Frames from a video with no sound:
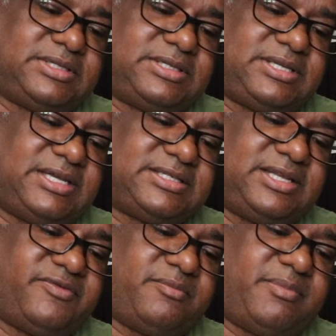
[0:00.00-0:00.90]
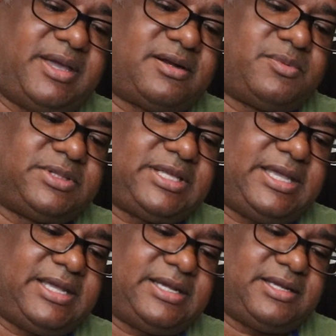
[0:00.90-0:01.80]
taste even better with the
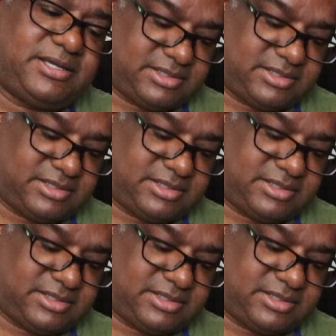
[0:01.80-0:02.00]
egg.